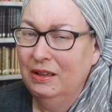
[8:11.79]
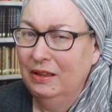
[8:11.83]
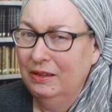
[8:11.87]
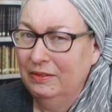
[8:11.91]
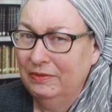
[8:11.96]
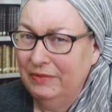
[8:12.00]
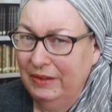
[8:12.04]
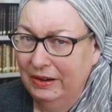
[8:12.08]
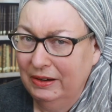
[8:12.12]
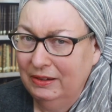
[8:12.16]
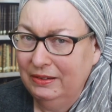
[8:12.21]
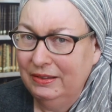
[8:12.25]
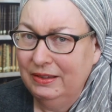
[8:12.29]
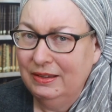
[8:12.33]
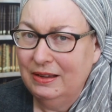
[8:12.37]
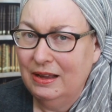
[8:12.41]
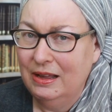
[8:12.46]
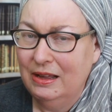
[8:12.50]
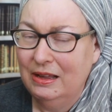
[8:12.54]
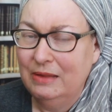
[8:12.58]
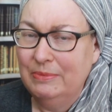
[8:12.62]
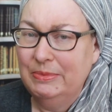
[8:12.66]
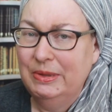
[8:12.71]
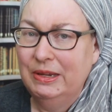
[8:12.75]
fairly
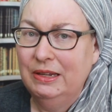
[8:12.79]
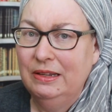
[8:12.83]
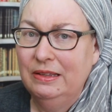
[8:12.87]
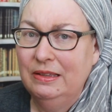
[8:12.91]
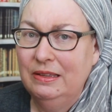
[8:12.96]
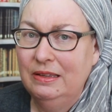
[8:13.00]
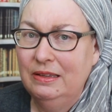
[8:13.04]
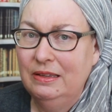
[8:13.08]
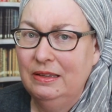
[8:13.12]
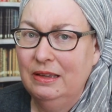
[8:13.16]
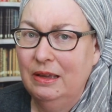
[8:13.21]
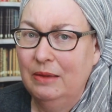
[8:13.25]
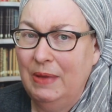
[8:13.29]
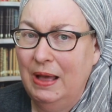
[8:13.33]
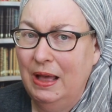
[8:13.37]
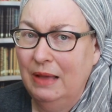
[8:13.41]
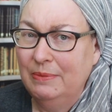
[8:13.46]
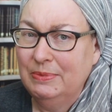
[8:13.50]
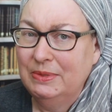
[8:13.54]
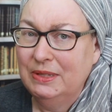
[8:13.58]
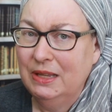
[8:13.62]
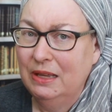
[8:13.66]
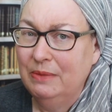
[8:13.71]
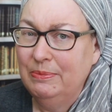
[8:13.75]
commonly
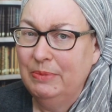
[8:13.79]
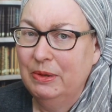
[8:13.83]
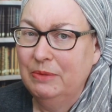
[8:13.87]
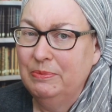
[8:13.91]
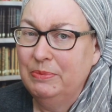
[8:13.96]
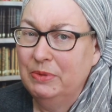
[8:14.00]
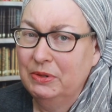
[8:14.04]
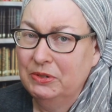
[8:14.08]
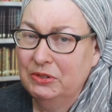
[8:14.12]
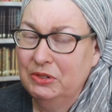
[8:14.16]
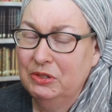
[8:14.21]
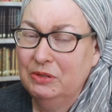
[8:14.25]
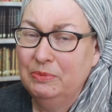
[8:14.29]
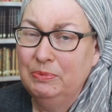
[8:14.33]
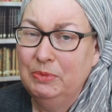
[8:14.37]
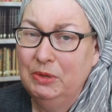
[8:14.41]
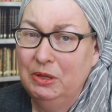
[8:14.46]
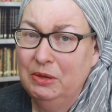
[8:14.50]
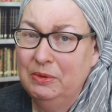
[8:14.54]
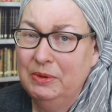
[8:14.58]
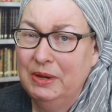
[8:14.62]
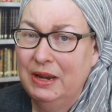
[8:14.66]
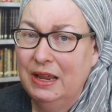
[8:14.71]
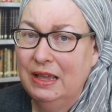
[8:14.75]
pops up on BookTube
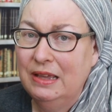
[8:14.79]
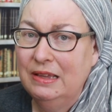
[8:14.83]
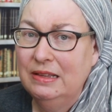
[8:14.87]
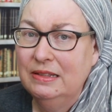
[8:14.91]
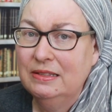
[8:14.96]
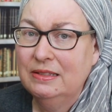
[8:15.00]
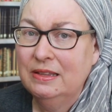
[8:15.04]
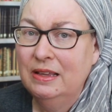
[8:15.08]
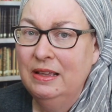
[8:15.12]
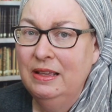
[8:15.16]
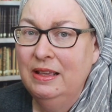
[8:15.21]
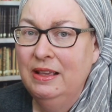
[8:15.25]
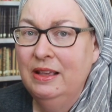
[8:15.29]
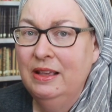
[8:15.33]
Q&As,